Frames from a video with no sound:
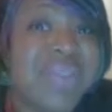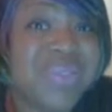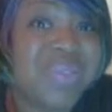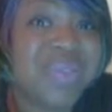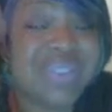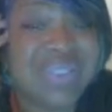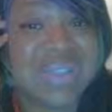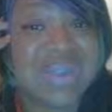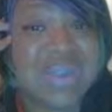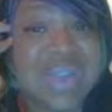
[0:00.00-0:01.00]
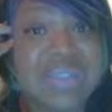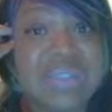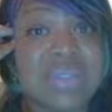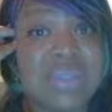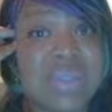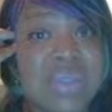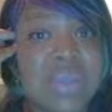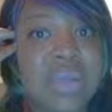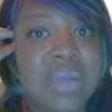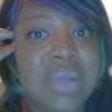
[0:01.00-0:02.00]
3 months ago, basically,
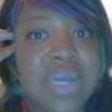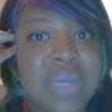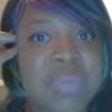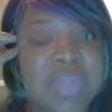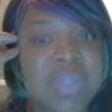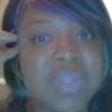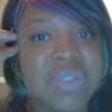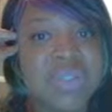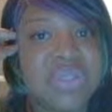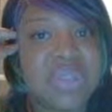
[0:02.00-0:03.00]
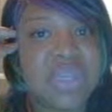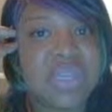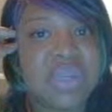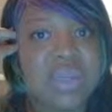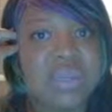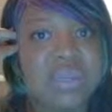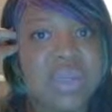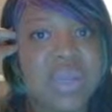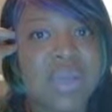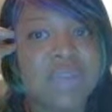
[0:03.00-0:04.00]
and be here doing it.
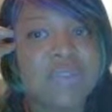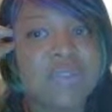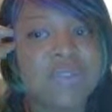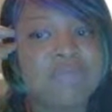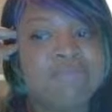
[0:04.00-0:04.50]
And